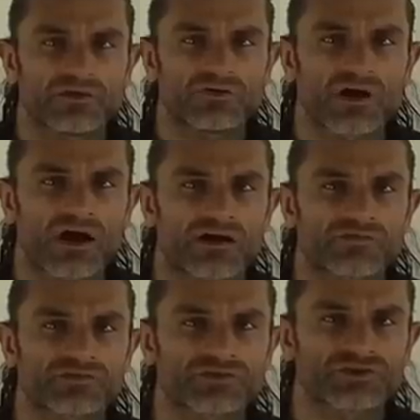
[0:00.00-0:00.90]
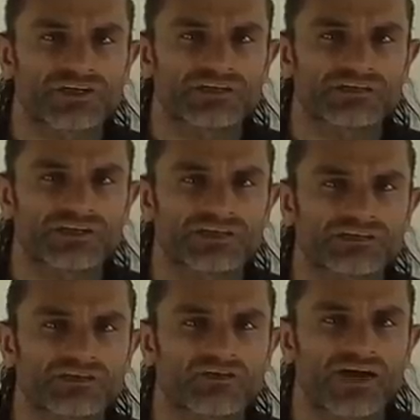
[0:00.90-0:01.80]
your calves, your shins, and
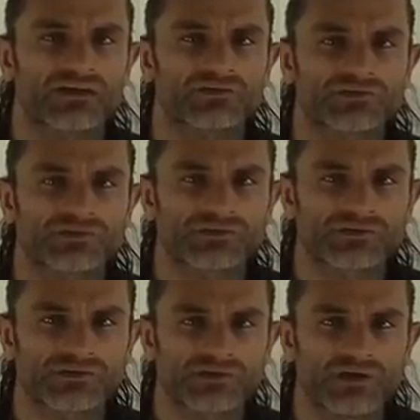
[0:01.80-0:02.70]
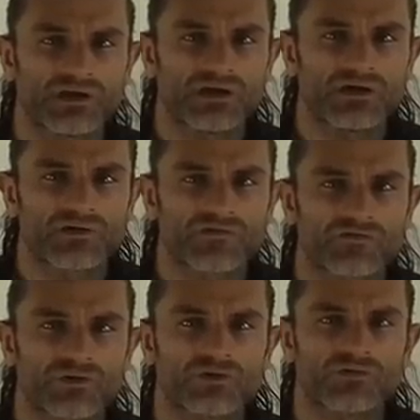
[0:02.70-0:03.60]
into your ankles,
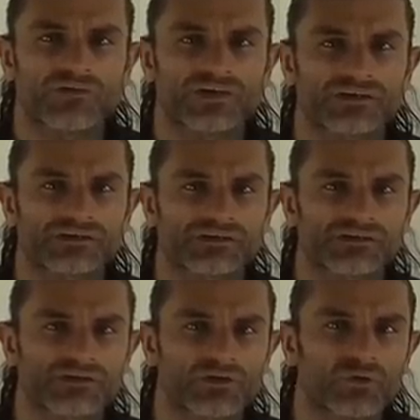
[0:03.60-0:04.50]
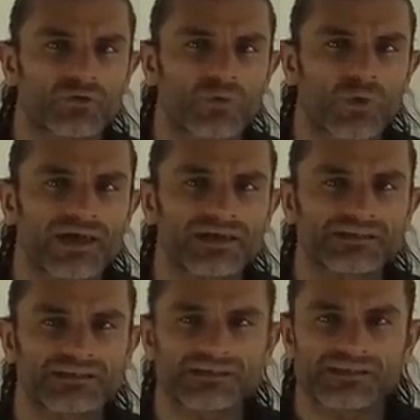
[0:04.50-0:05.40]
through your feet, all the way
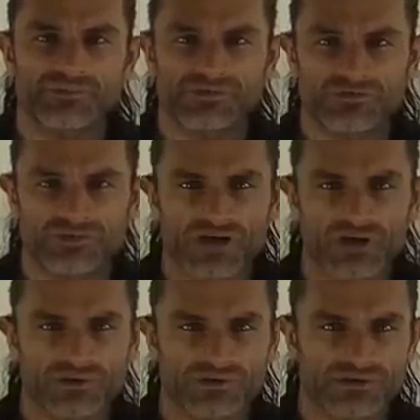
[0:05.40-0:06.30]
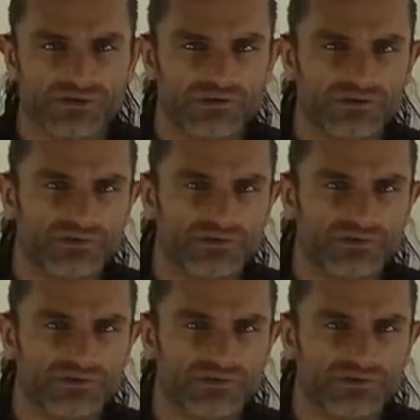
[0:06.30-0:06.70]
to the tips of your toes.